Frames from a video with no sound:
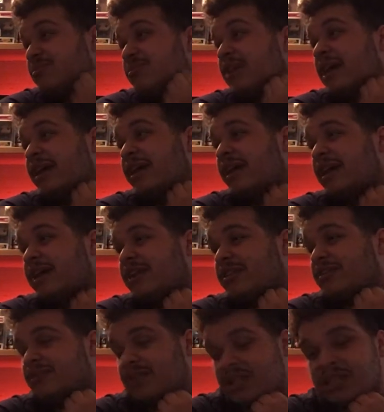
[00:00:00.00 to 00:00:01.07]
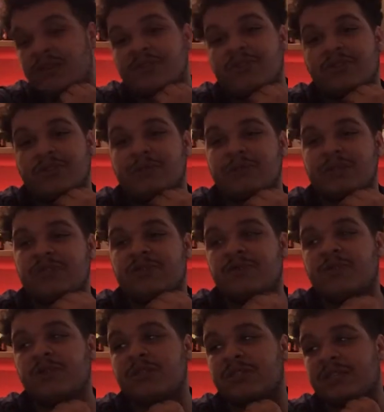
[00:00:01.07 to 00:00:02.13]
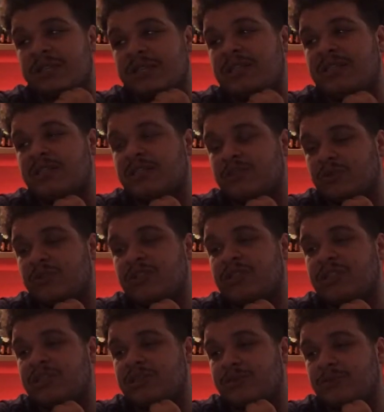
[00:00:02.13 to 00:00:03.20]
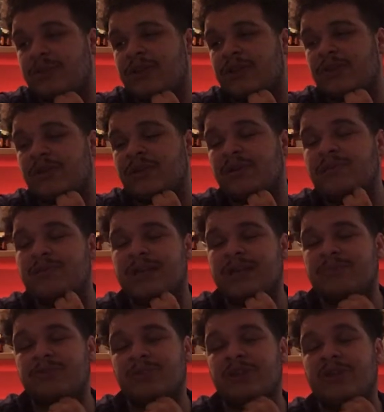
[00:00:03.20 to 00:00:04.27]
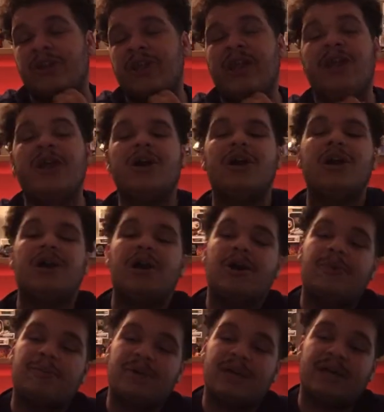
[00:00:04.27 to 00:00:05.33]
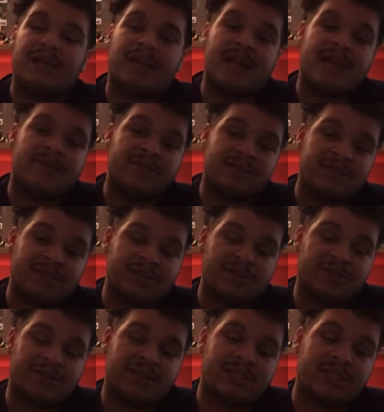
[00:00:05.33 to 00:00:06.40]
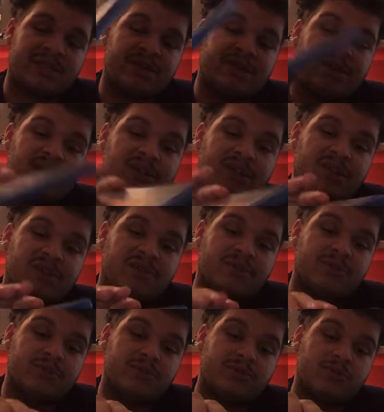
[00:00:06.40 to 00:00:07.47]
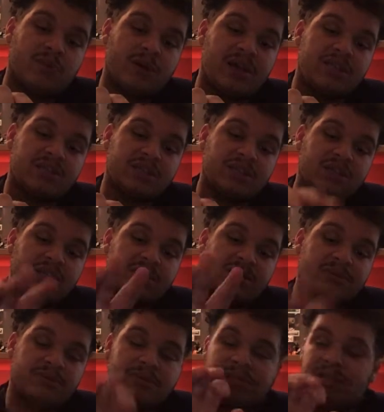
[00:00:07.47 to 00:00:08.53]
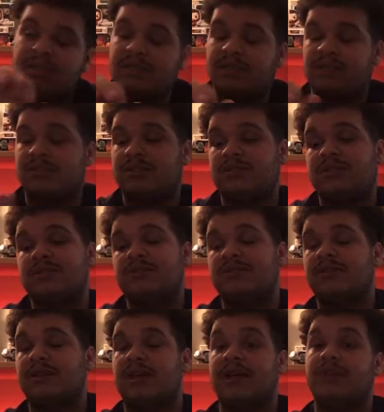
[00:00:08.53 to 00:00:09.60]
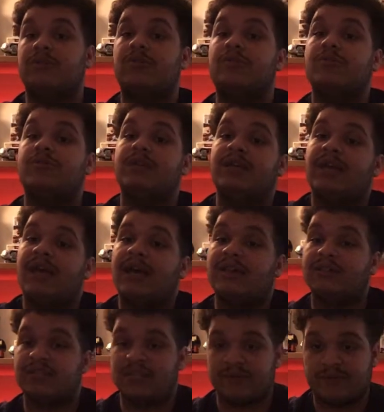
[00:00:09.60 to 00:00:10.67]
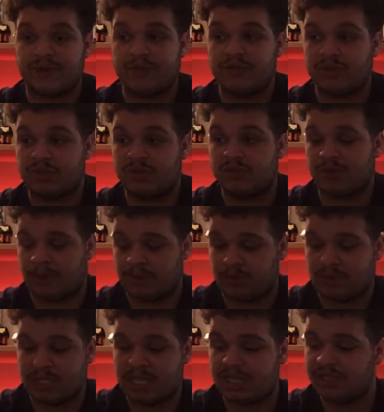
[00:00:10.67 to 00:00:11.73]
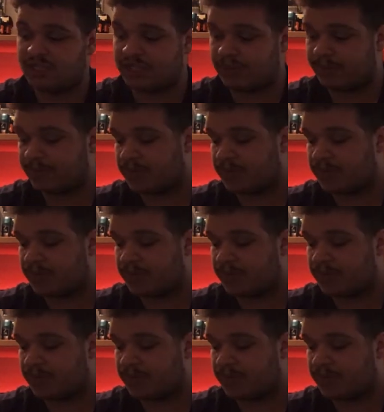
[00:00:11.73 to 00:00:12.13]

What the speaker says: I can hear the pitchforks and the torches being thrown. I'm sorry. But I haven't seen Hereditary, and I look forward to watching it because I know it has a very good reputation.